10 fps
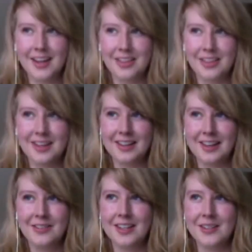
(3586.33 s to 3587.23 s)
I think
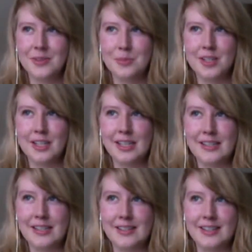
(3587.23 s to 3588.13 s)
everything is pretty
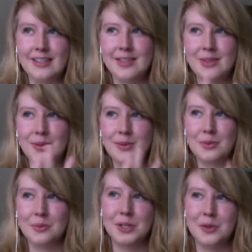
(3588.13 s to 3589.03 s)
easy to
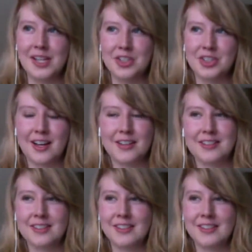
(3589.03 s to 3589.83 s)
rearrange classes.